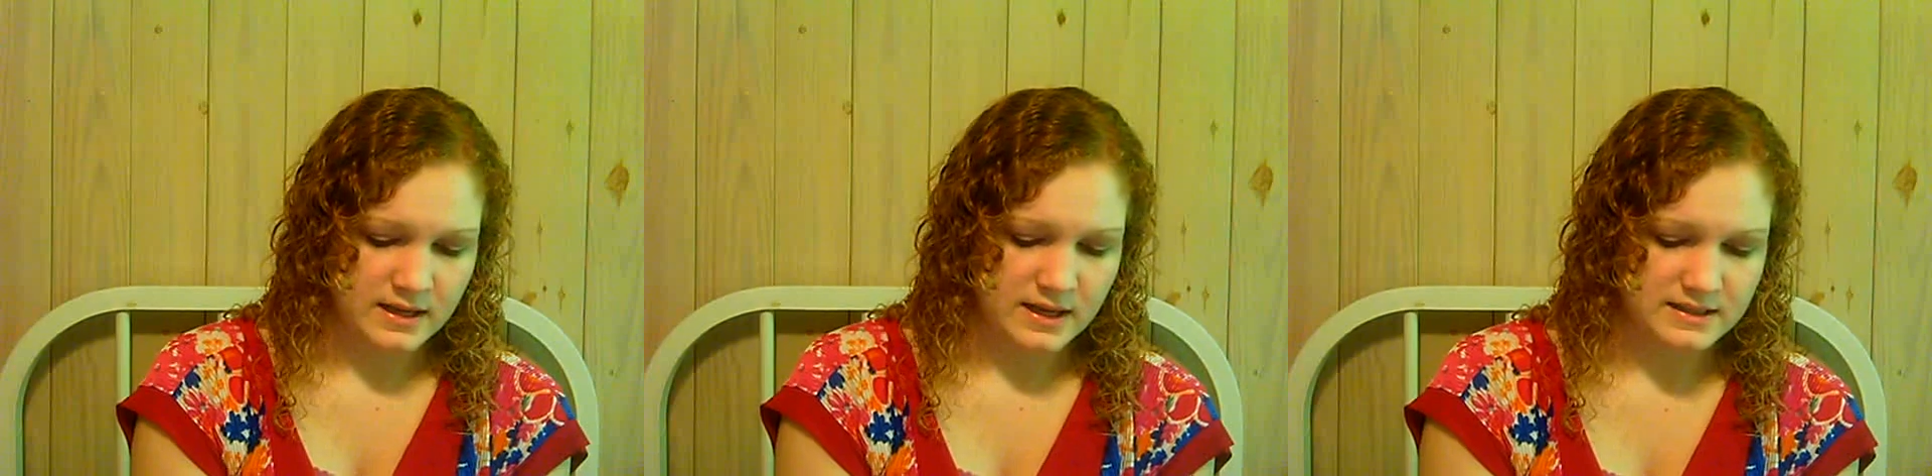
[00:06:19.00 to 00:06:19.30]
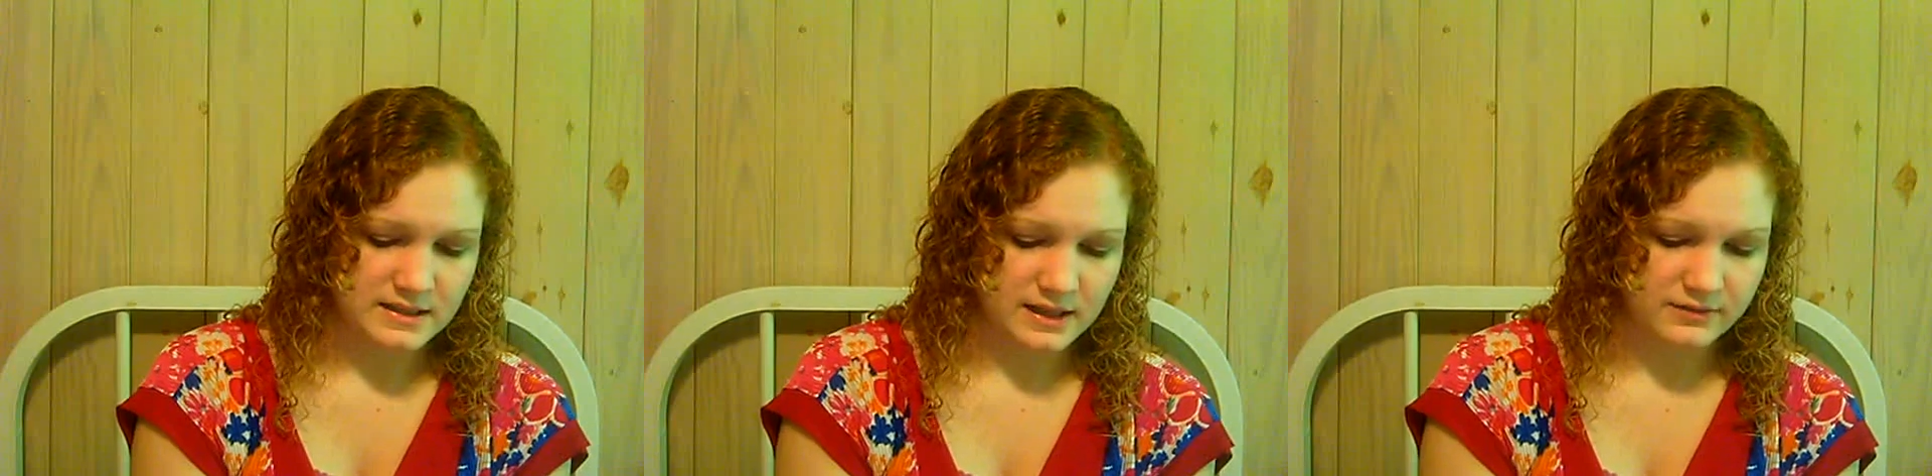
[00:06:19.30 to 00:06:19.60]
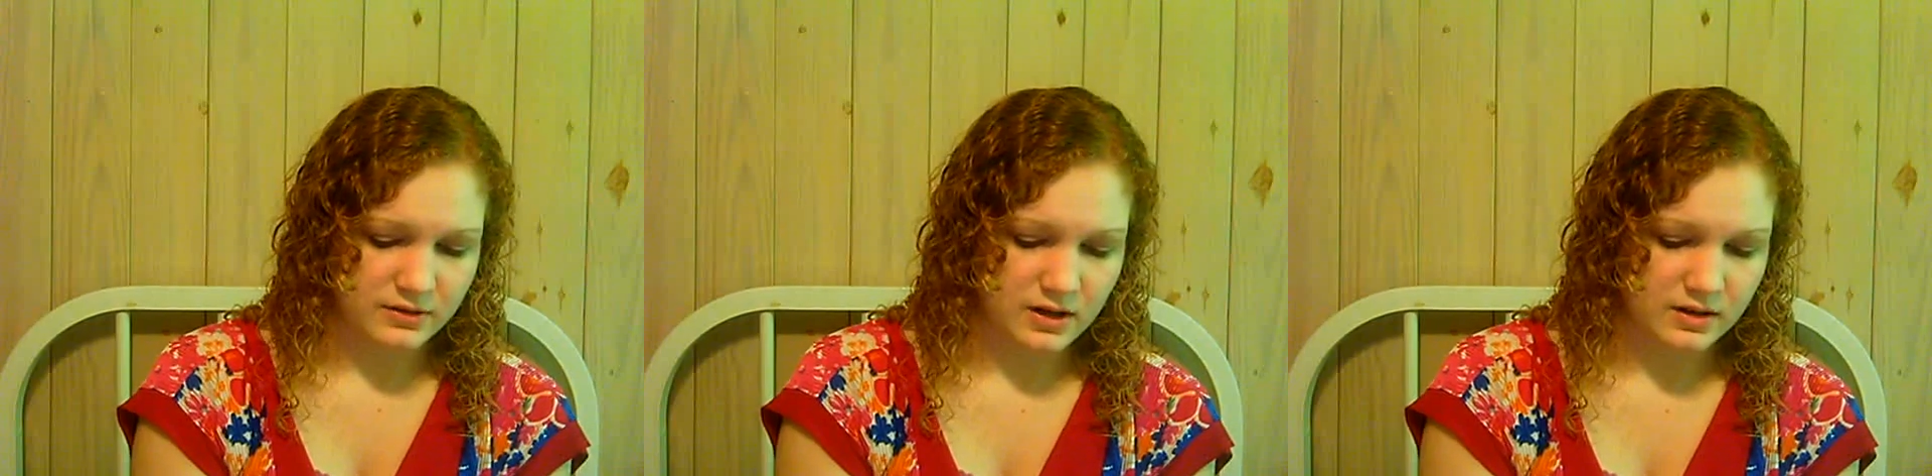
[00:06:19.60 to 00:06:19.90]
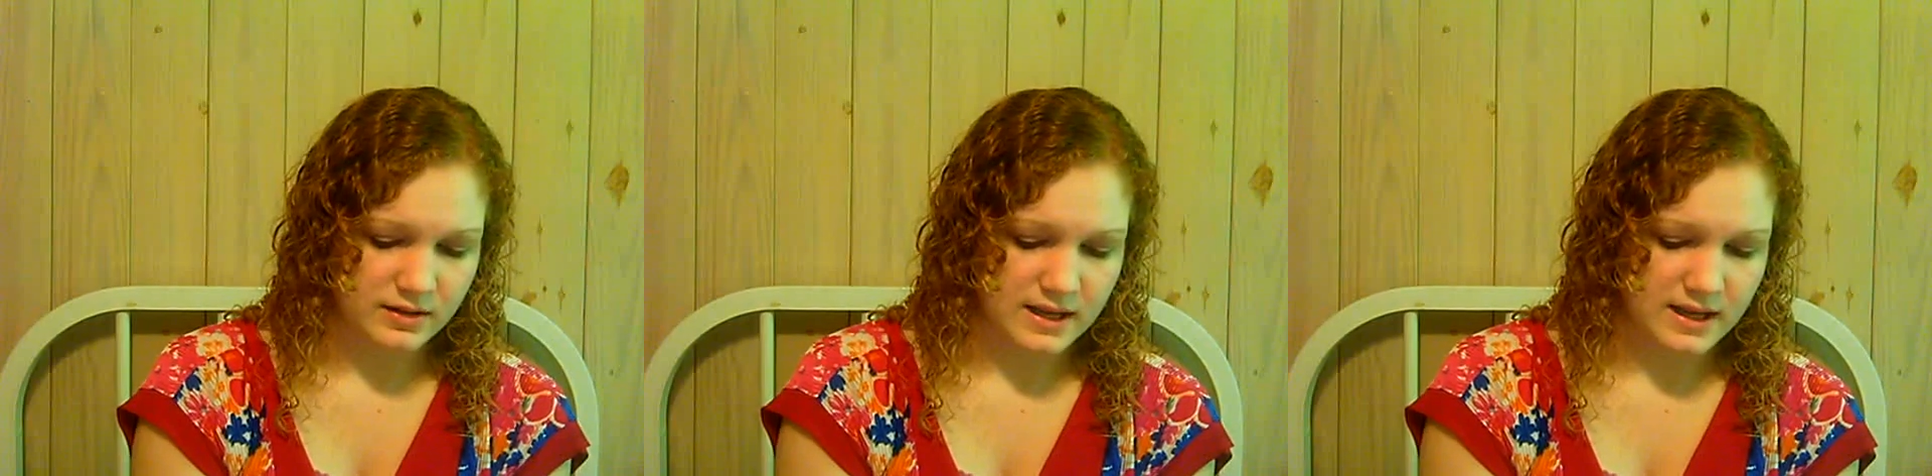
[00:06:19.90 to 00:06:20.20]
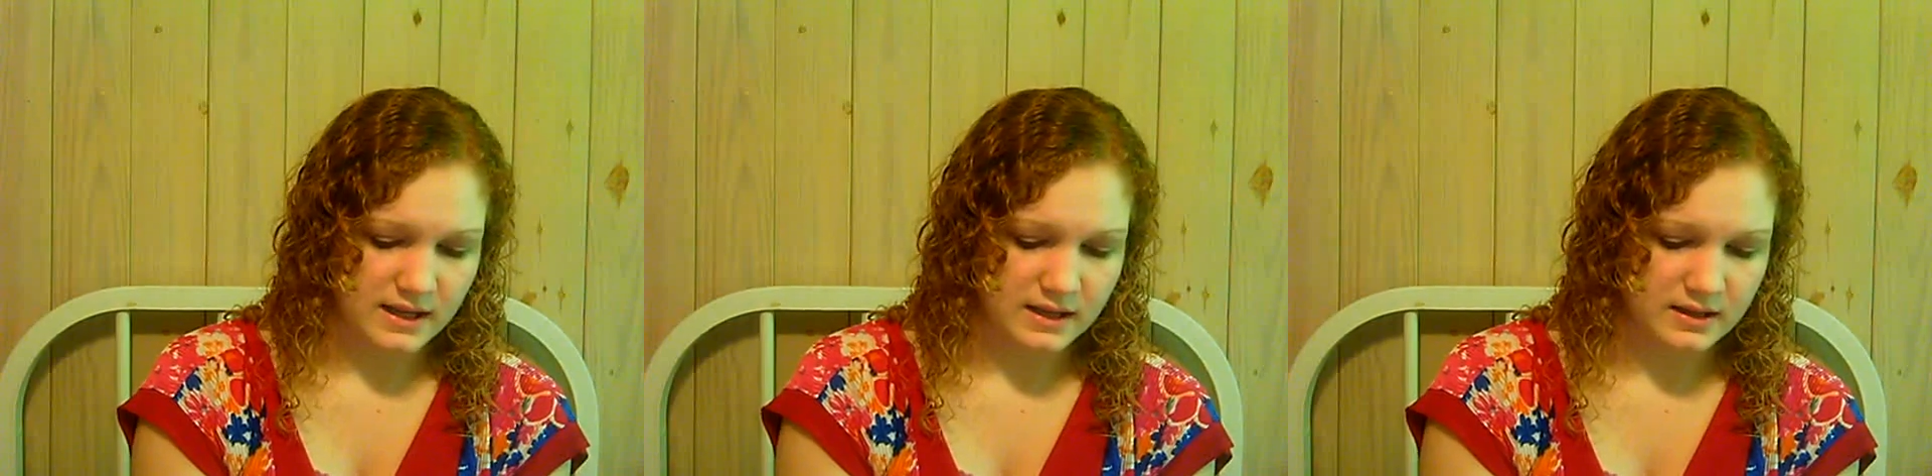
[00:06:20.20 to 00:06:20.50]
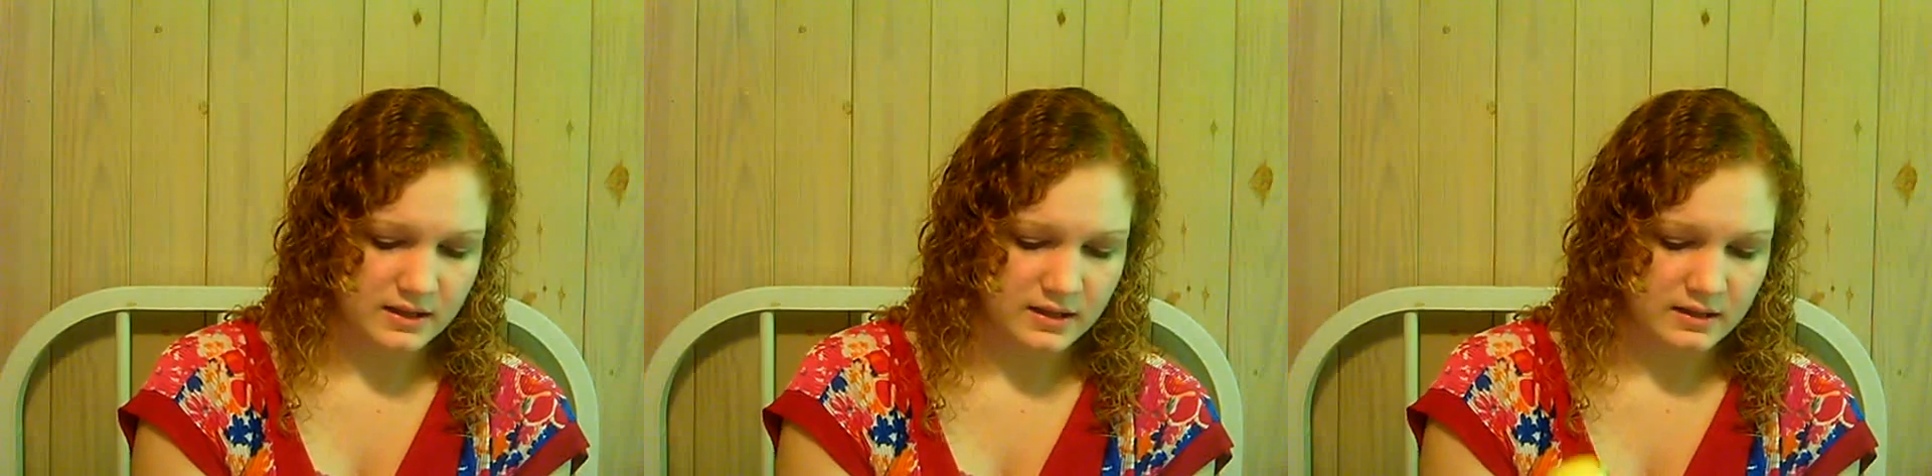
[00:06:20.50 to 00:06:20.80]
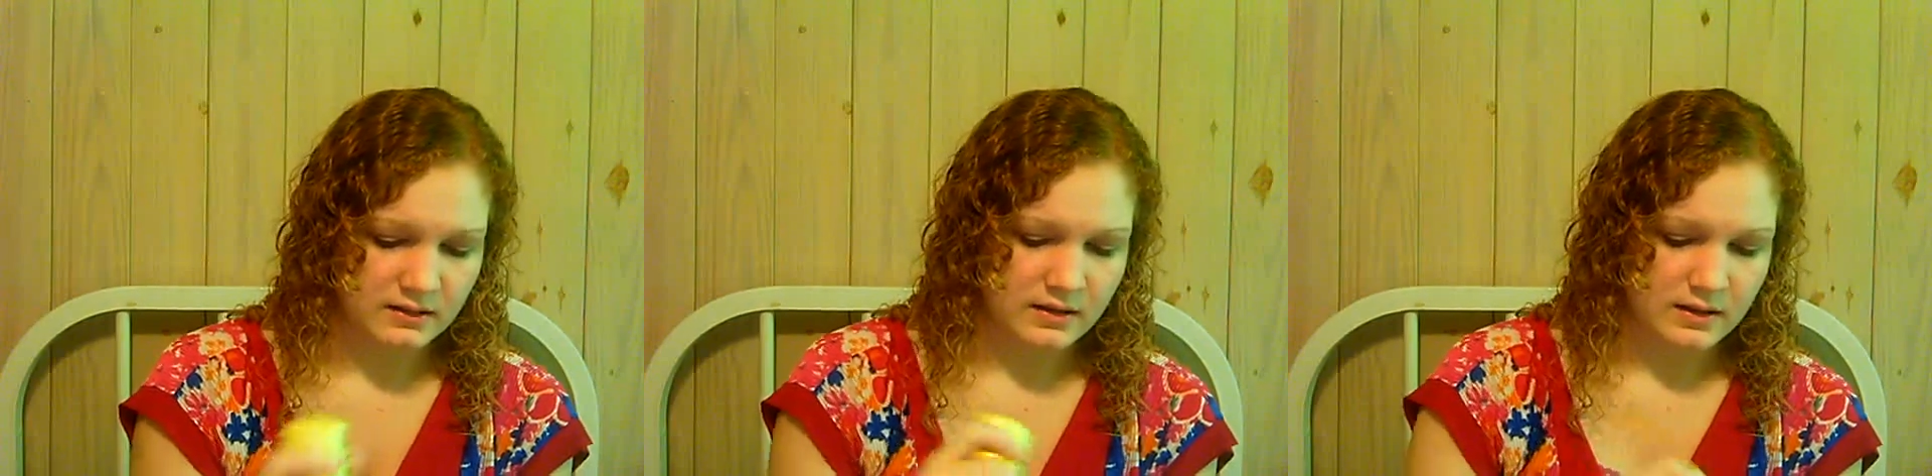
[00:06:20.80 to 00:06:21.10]
as in like for all day.
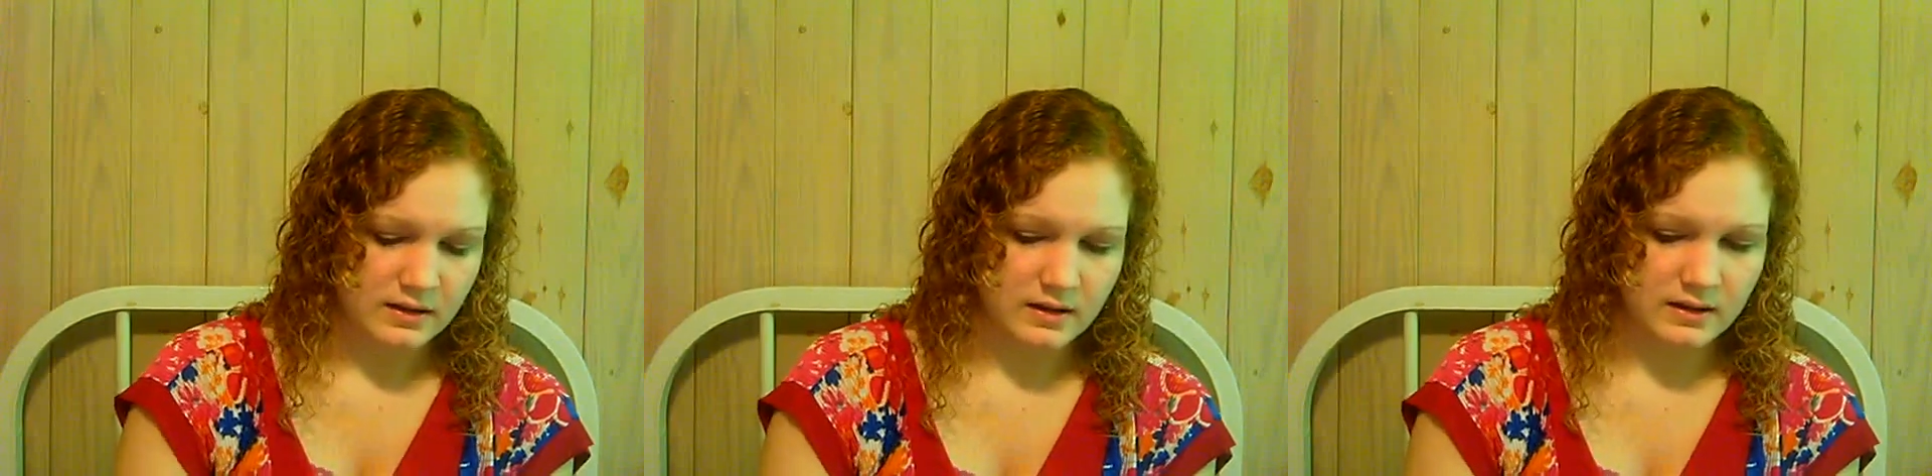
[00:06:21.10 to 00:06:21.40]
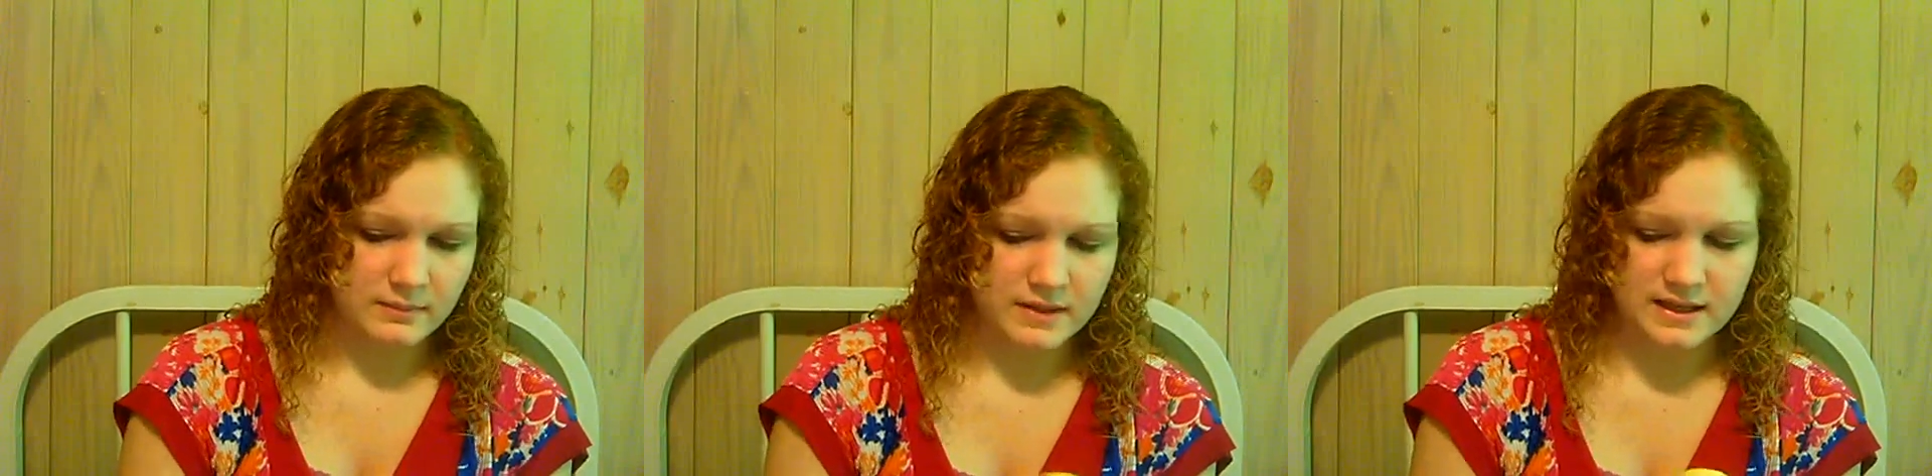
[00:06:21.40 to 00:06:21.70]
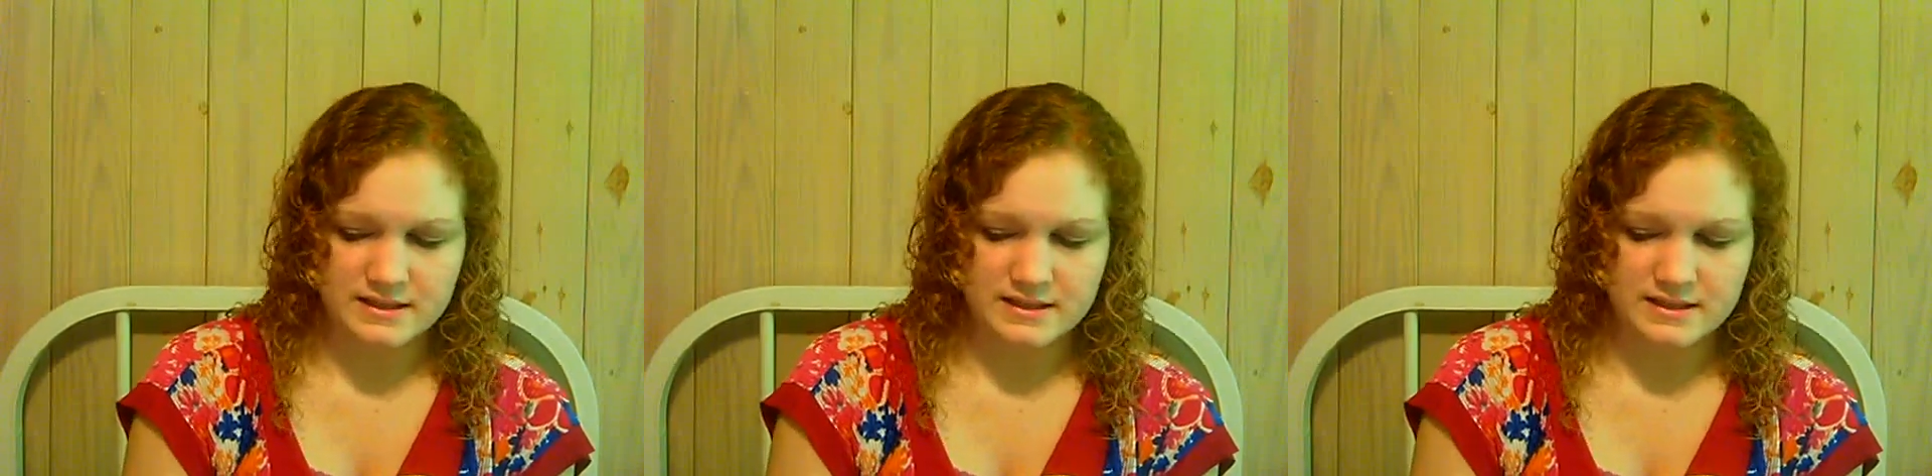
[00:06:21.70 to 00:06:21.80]
It